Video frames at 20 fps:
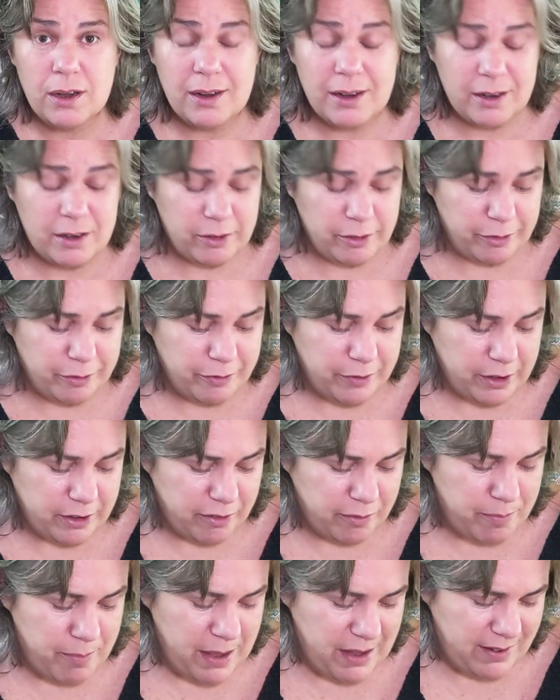of
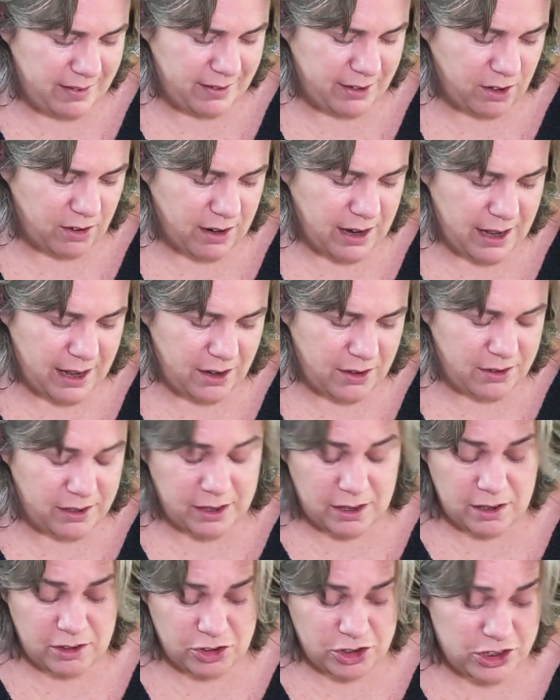messing around,
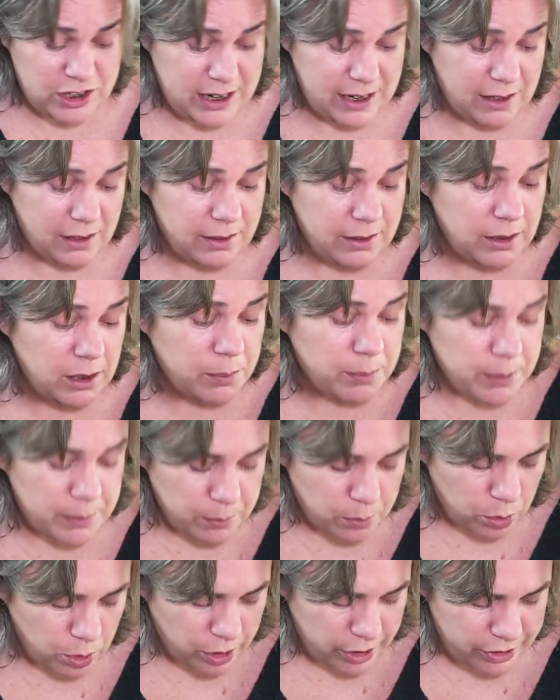and I'll just get a little bit
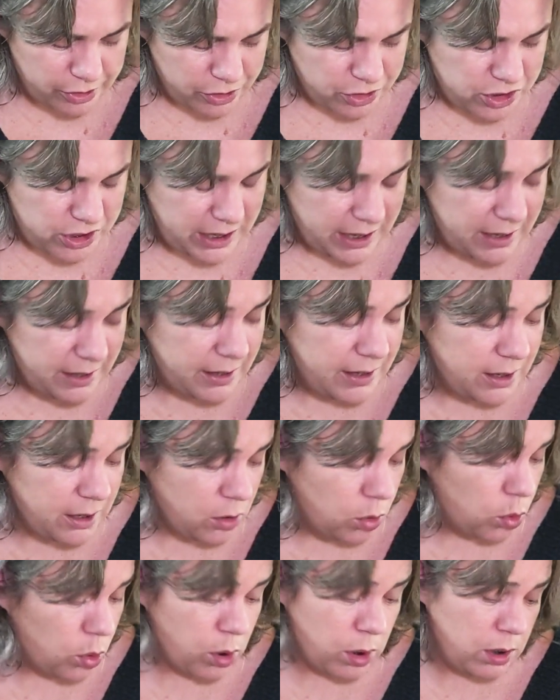more
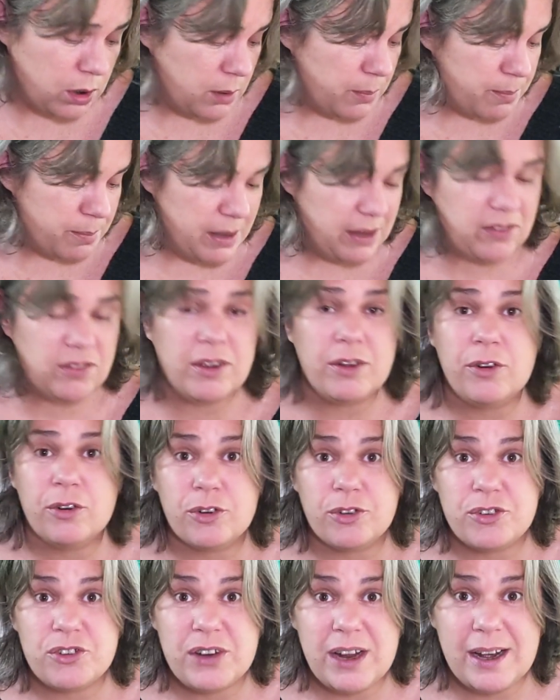understanding, or I'll
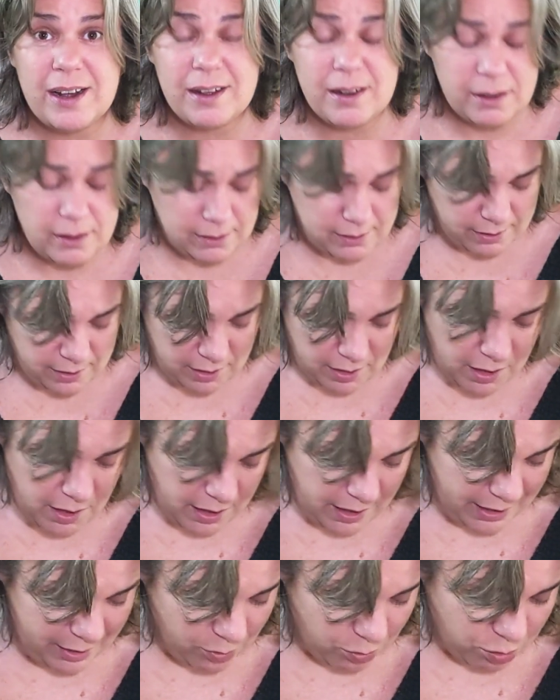misunderstand
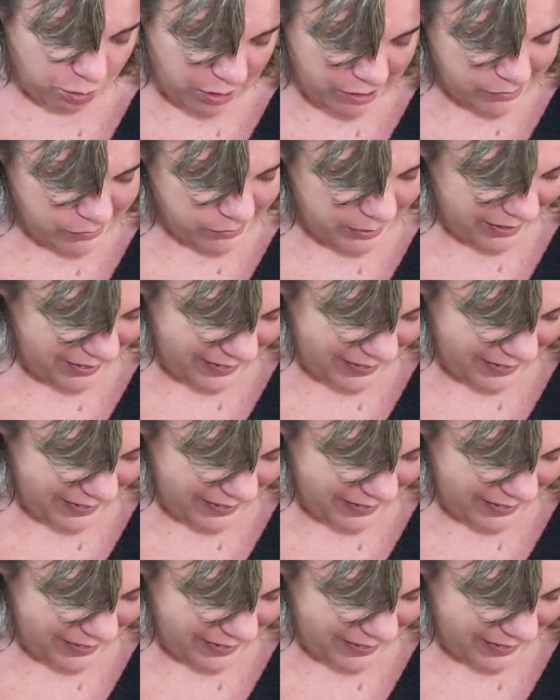and run